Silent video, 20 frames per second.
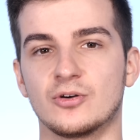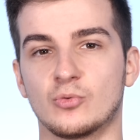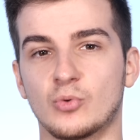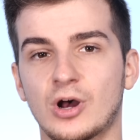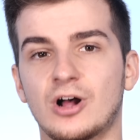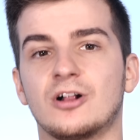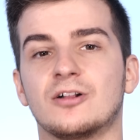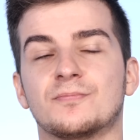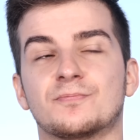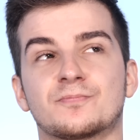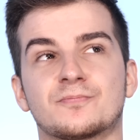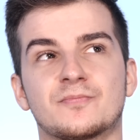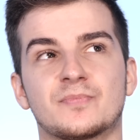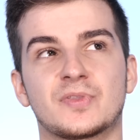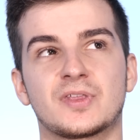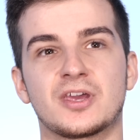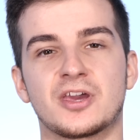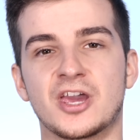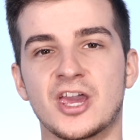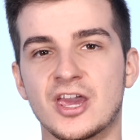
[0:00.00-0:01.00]
Well,
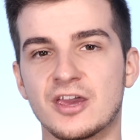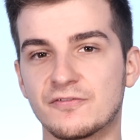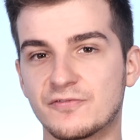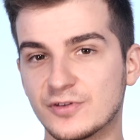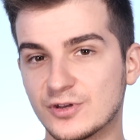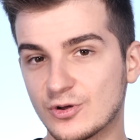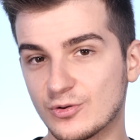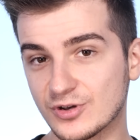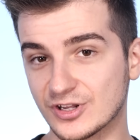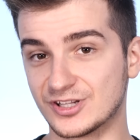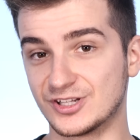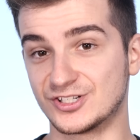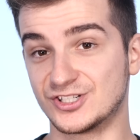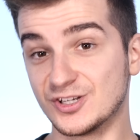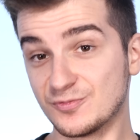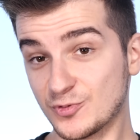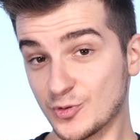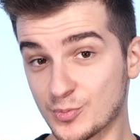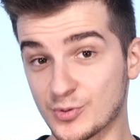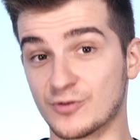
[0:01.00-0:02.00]
if you don't need the
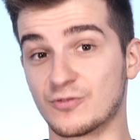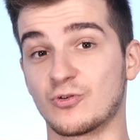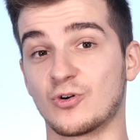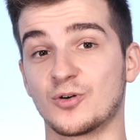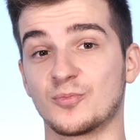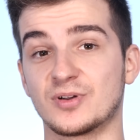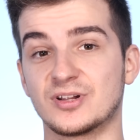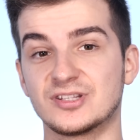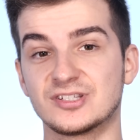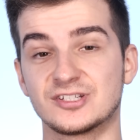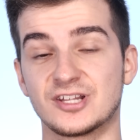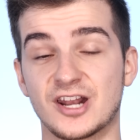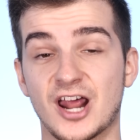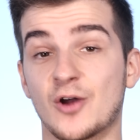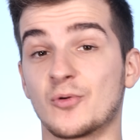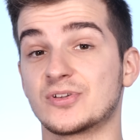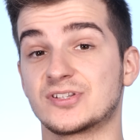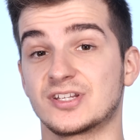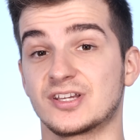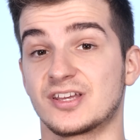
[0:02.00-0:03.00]
GPU performance, then
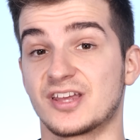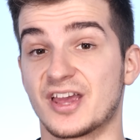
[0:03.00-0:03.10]
I would say